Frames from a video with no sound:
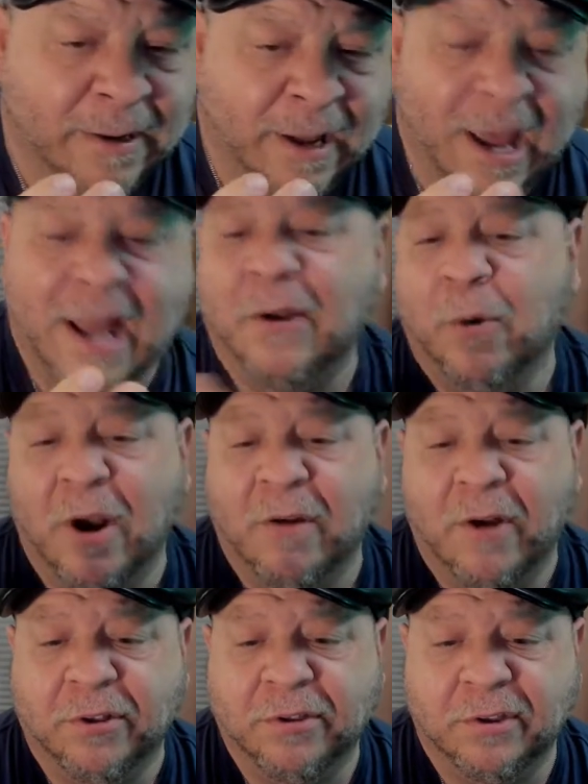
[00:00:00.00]
And
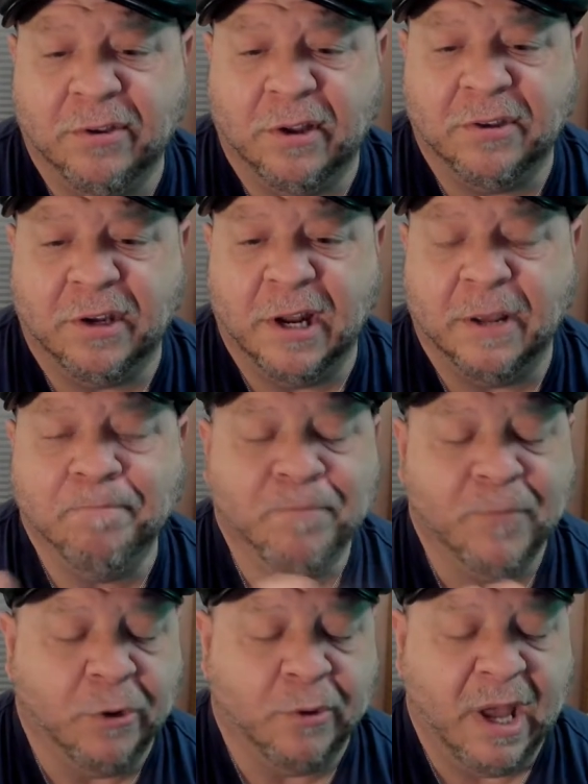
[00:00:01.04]
whoever else is listening,
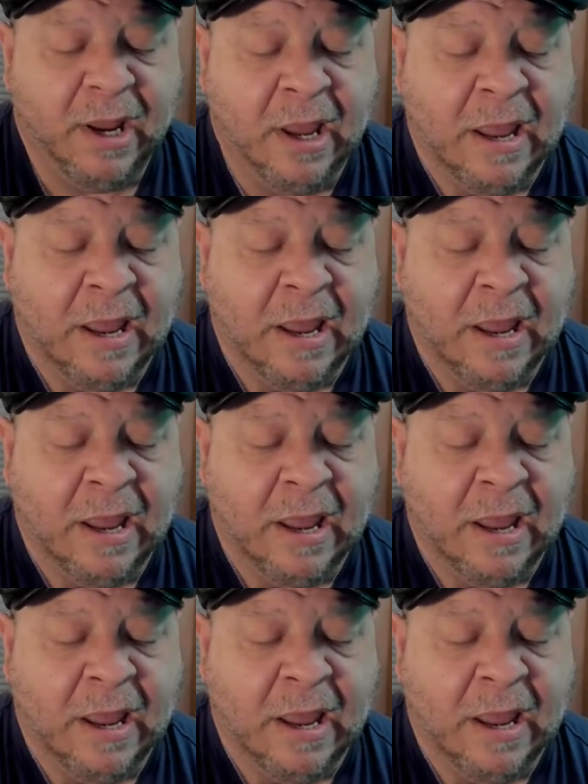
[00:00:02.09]
okay?